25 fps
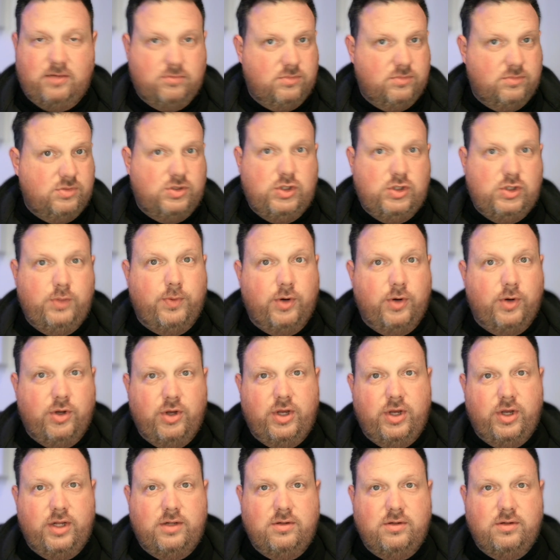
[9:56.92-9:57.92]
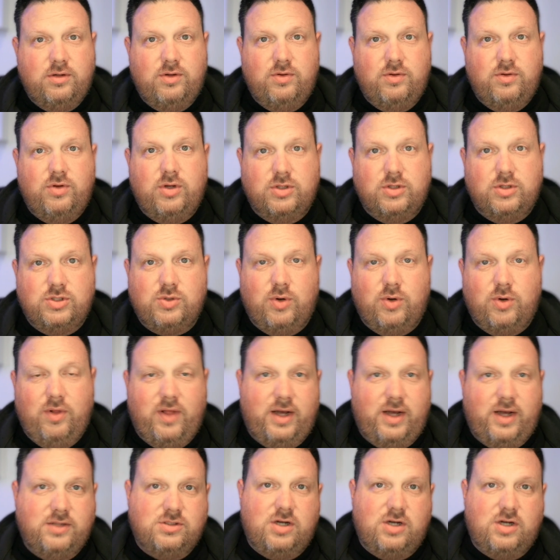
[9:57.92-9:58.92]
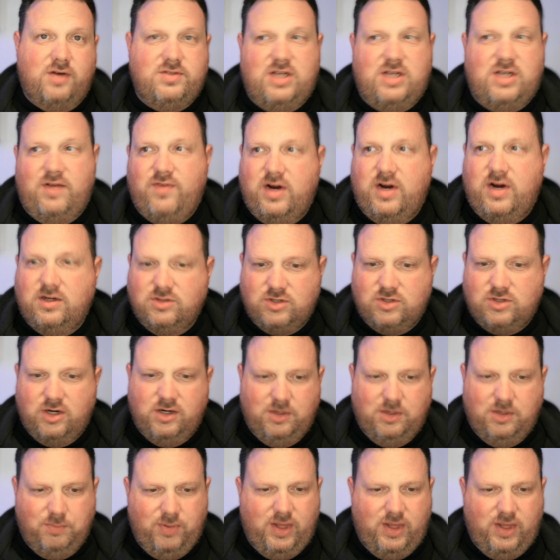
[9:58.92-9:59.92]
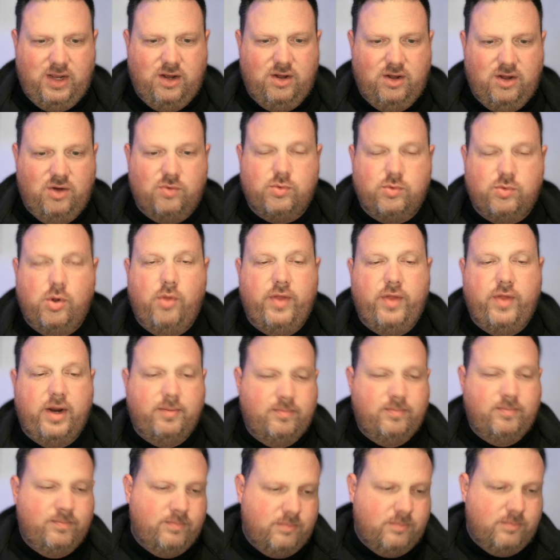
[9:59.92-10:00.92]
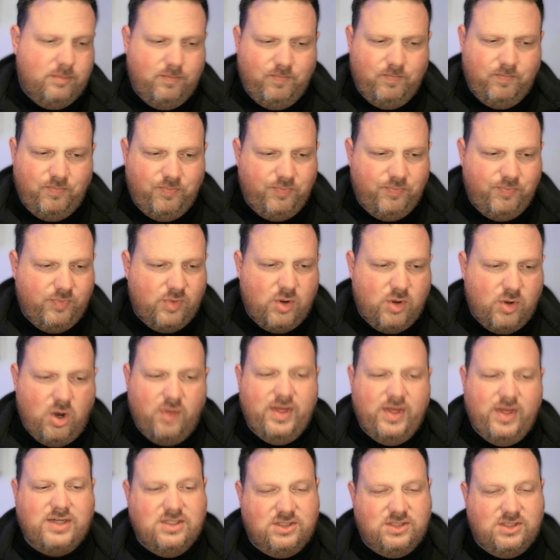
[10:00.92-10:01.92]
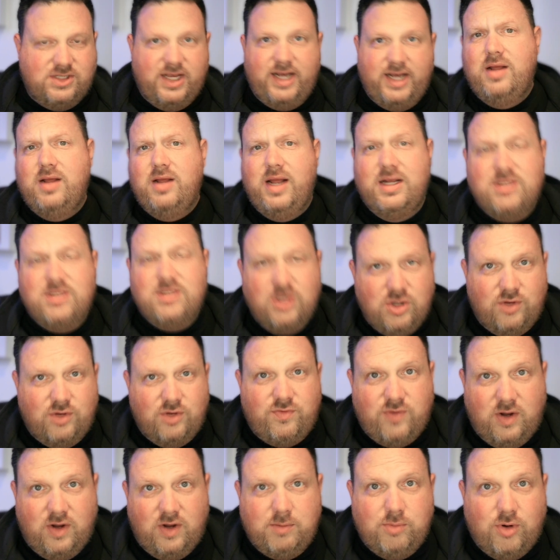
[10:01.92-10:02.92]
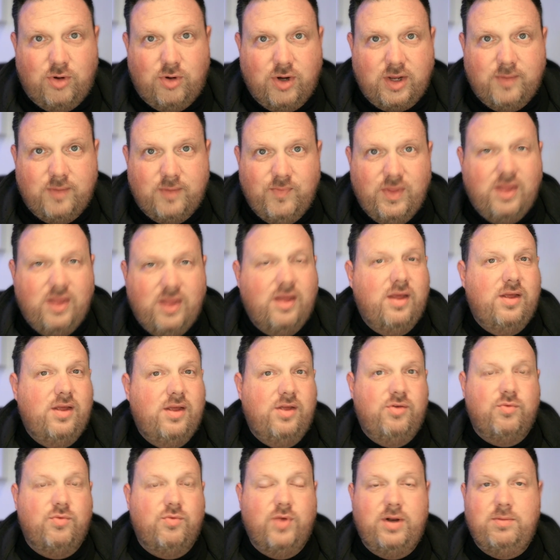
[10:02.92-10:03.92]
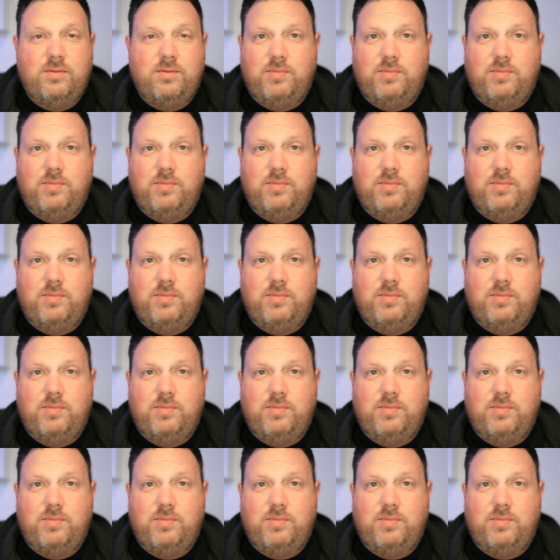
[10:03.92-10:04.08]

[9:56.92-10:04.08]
Super good storyline. Saphire is starting to play a role there. All that to say, it's a good, fun book written